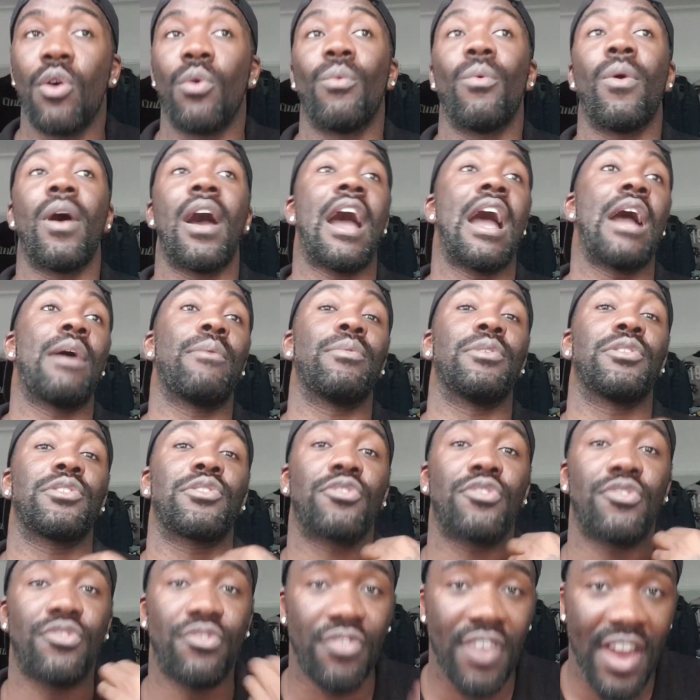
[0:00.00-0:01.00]
what I was
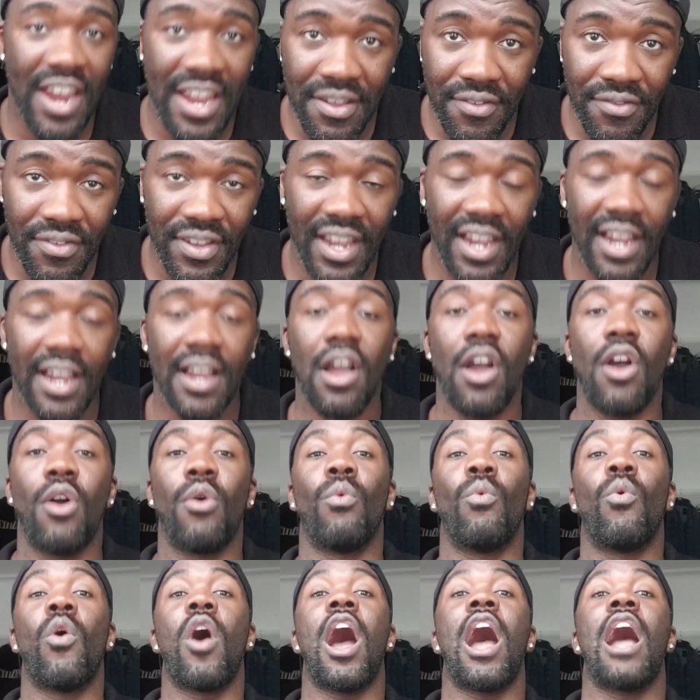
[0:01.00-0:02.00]
craving,
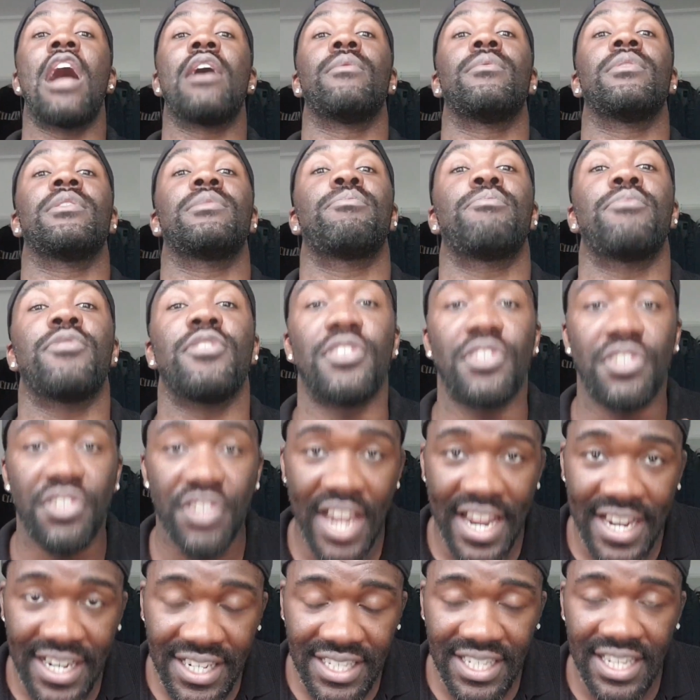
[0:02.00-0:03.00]
what I was
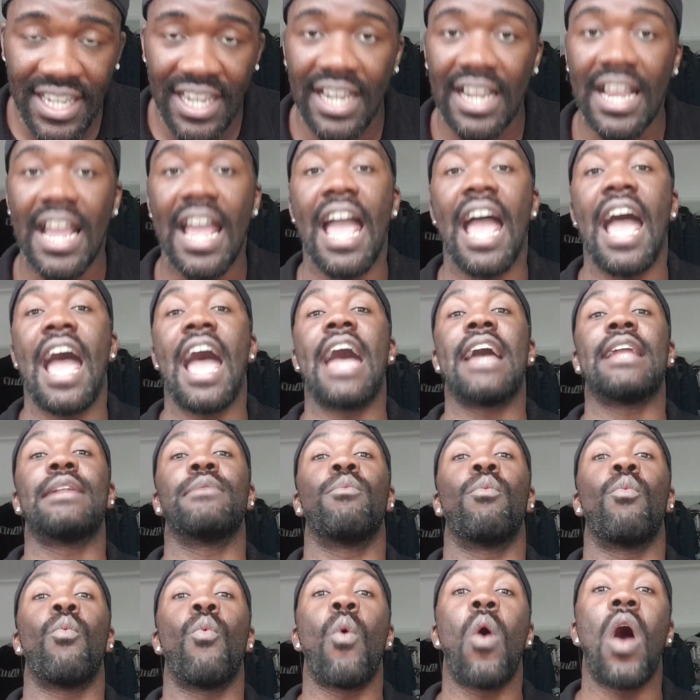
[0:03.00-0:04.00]
projecting,
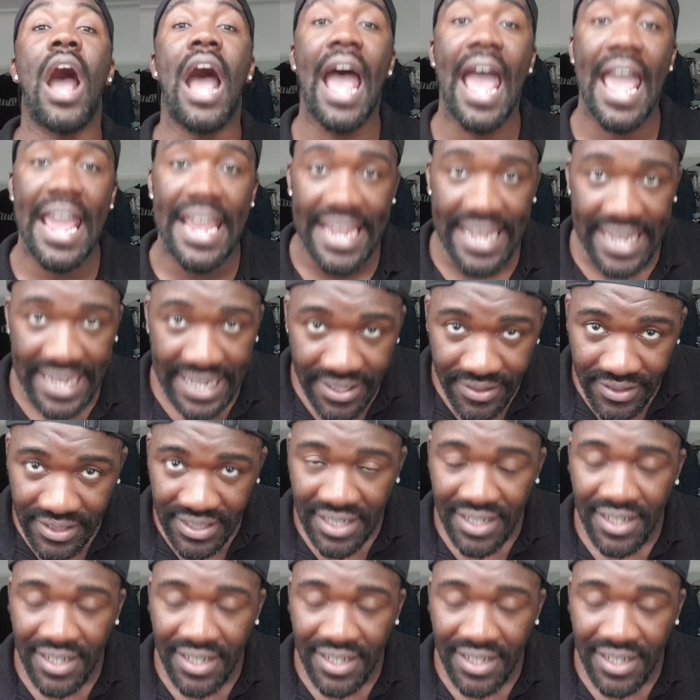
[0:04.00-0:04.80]
and why.